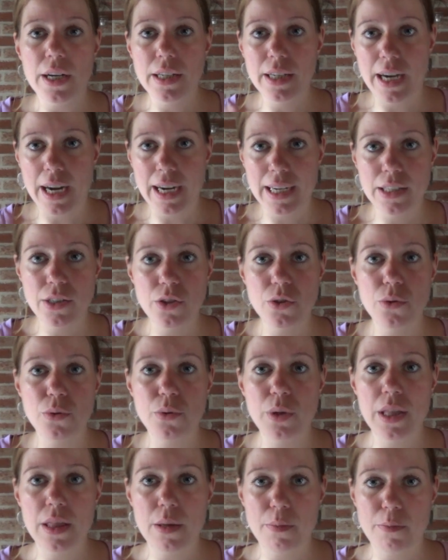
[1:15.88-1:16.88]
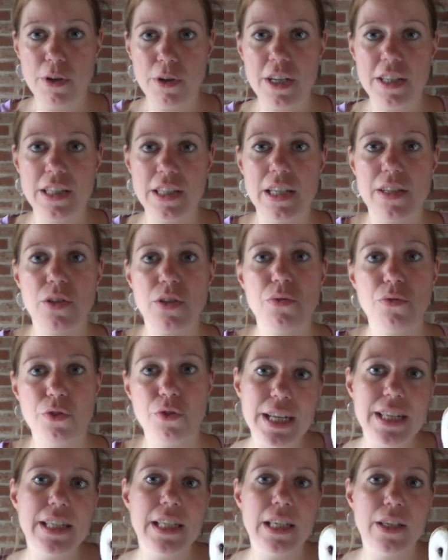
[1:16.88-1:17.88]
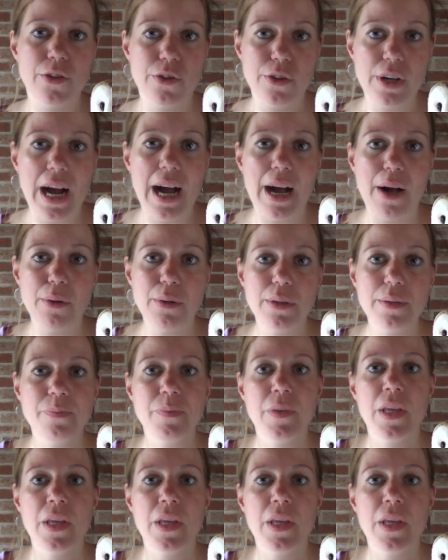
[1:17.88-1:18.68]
guide you in the process of raising your owl.